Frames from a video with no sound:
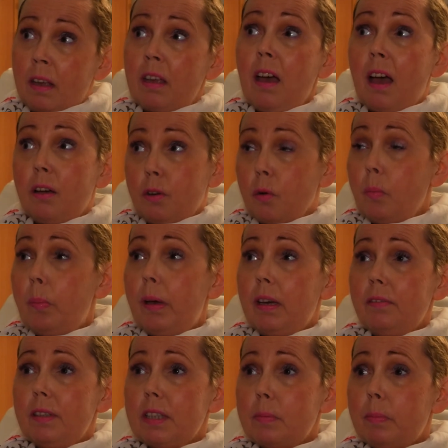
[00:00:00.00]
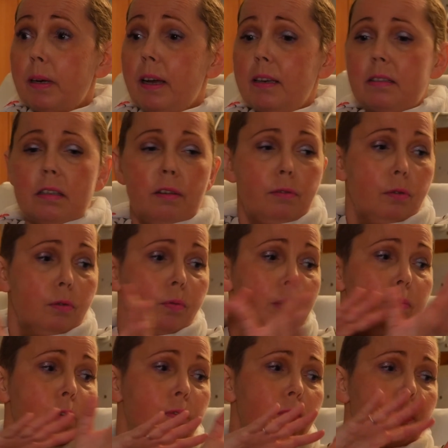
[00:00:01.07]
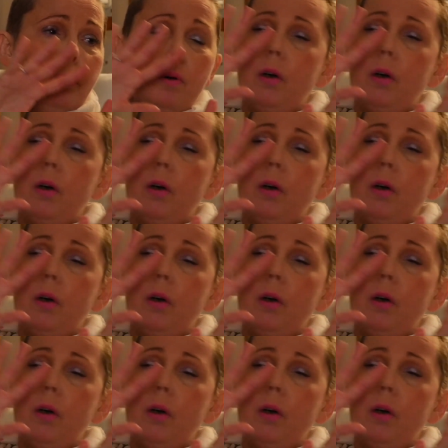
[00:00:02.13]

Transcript: I compare this place, if you remove the